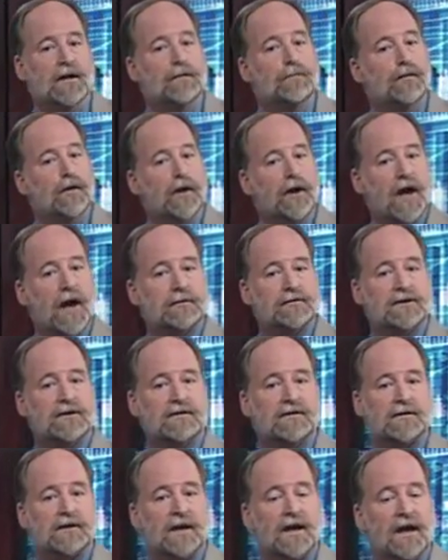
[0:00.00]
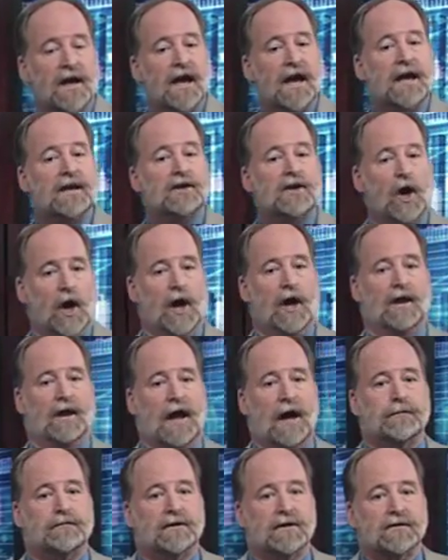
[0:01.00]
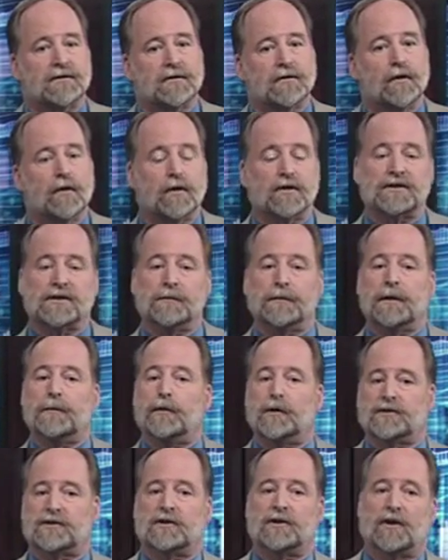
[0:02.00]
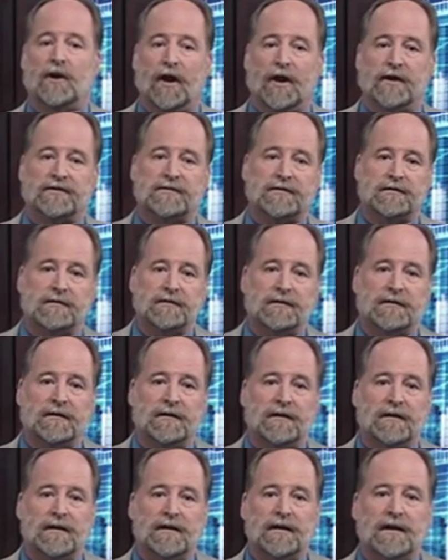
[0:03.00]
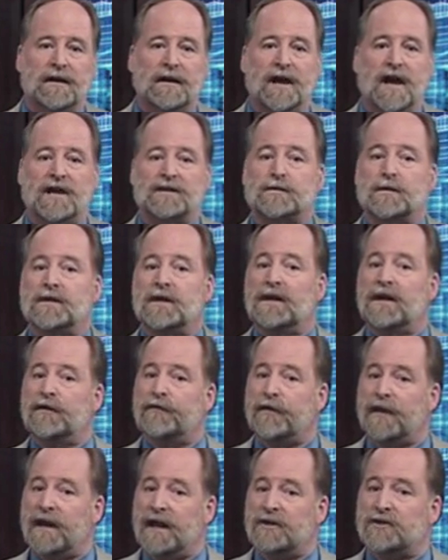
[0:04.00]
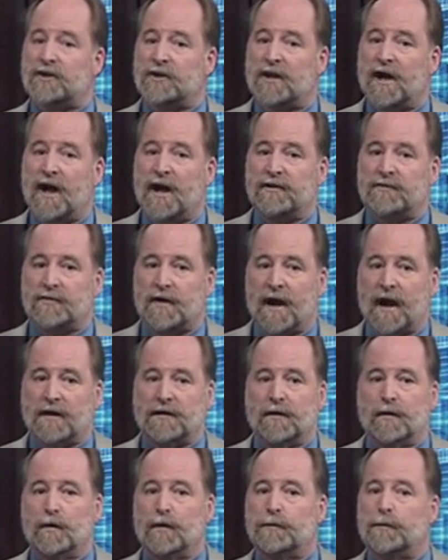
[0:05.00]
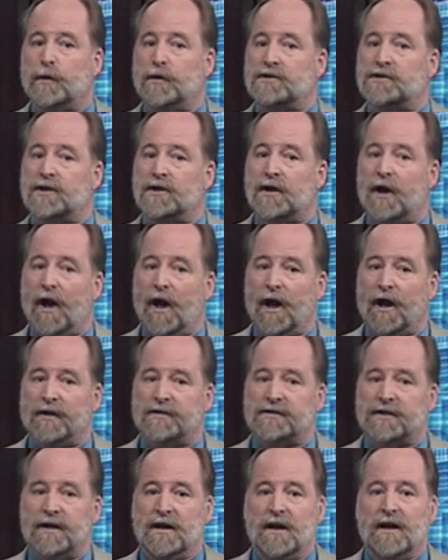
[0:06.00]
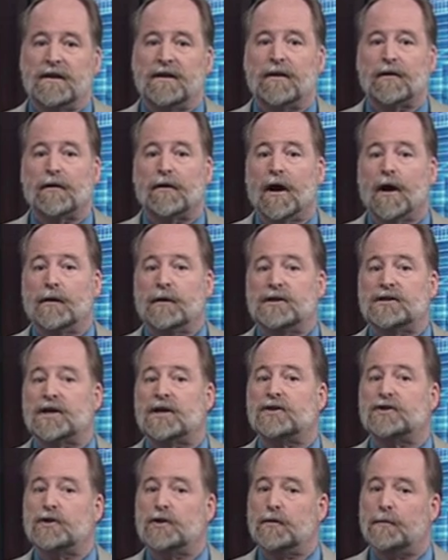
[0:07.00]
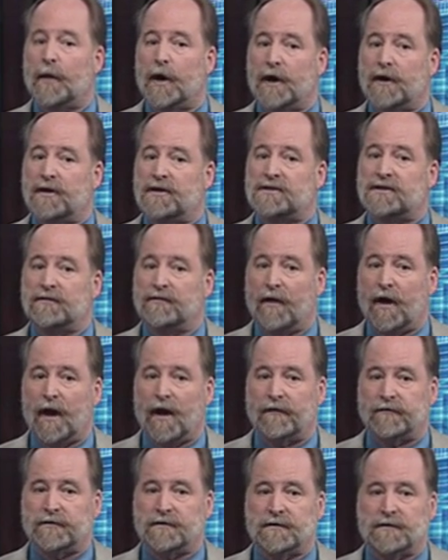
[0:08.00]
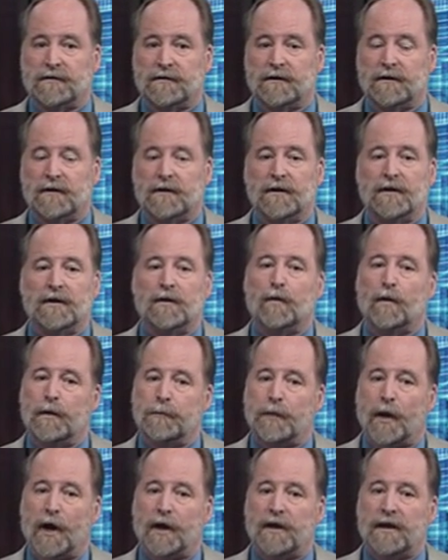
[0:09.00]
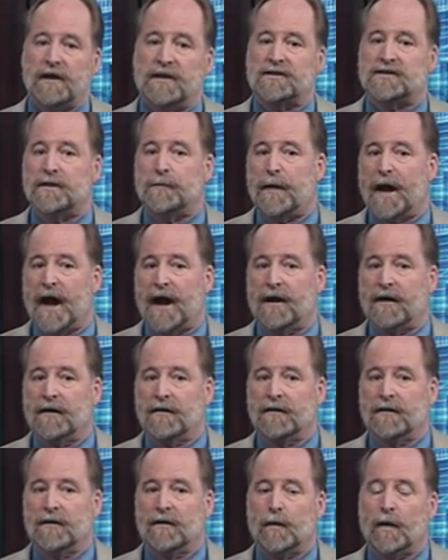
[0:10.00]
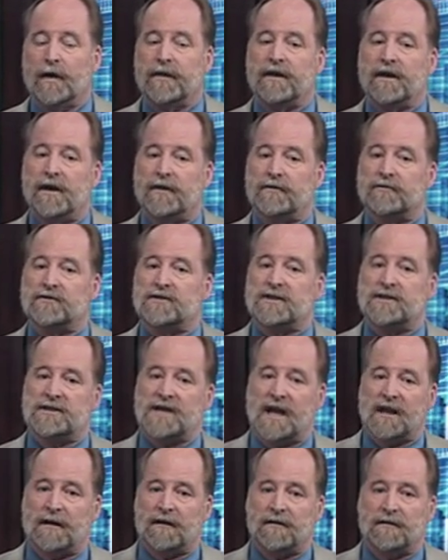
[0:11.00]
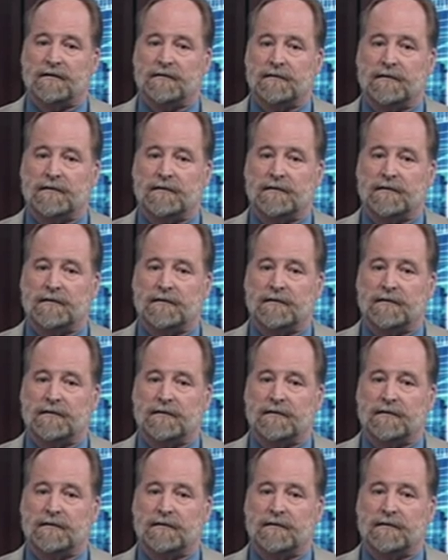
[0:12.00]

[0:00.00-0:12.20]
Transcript: put options and call options, or simply puts and calls. As with any financial contract, with puts and calls, there are always two parties involved. One party is the buyer, while the other is the seller.